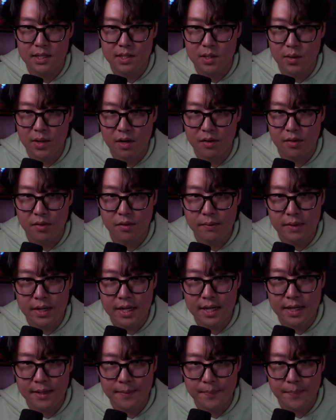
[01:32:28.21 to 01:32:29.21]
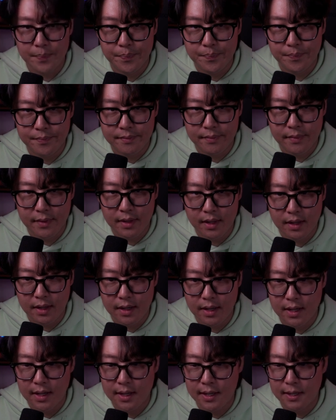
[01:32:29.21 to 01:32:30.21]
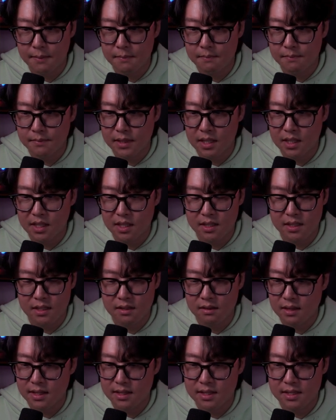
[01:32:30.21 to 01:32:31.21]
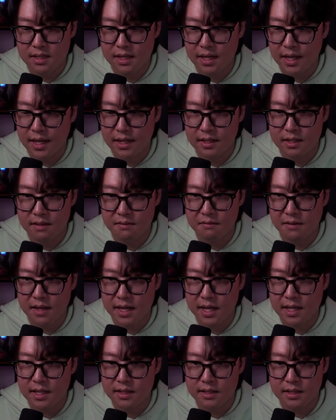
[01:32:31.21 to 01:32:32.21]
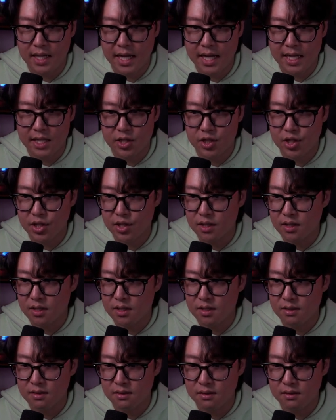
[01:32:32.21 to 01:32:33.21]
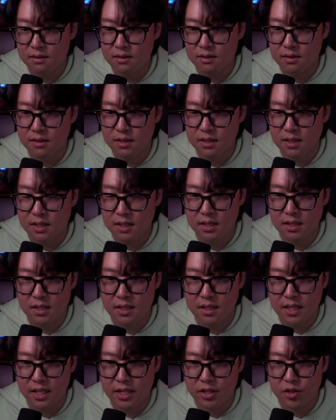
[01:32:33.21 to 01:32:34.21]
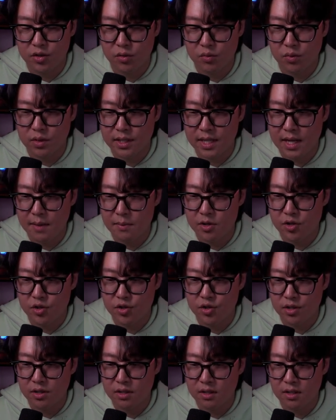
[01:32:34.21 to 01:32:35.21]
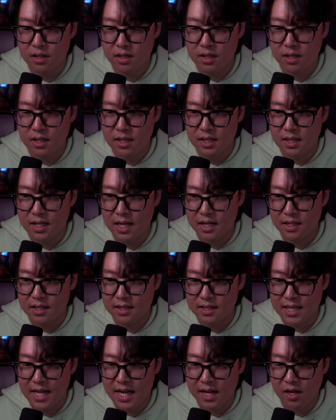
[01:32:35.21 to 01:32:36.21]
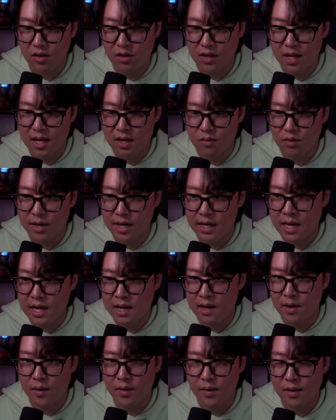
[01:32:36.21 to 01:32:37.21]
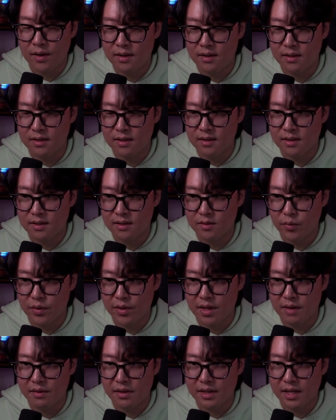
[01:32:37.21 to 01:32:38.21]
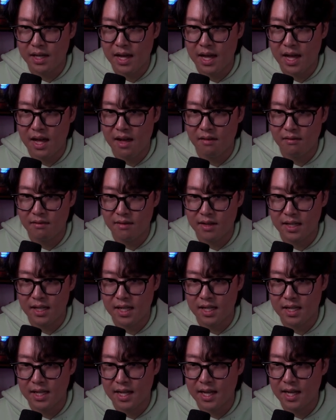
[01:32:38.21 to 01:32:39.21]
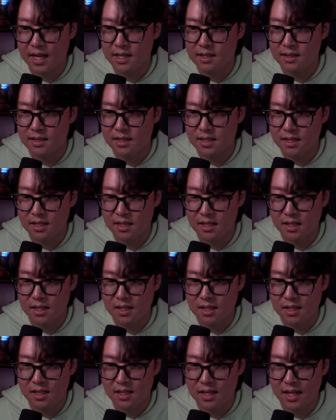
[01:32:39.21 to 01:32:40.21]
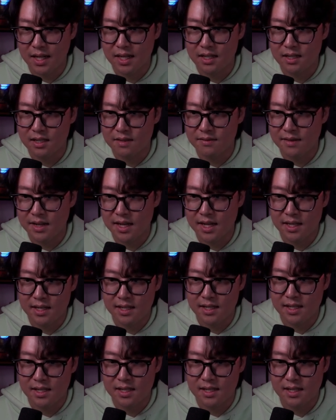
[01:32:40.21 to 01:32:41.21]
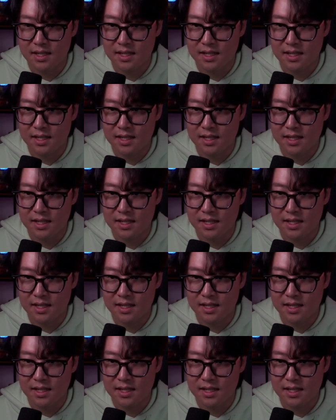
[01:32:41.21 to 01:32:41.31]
So there are 3. I'm gonna, let's say, defend and turn. I took 1 damage. I'm gonna attack a lot right now with everything I have, and then I gotta defend.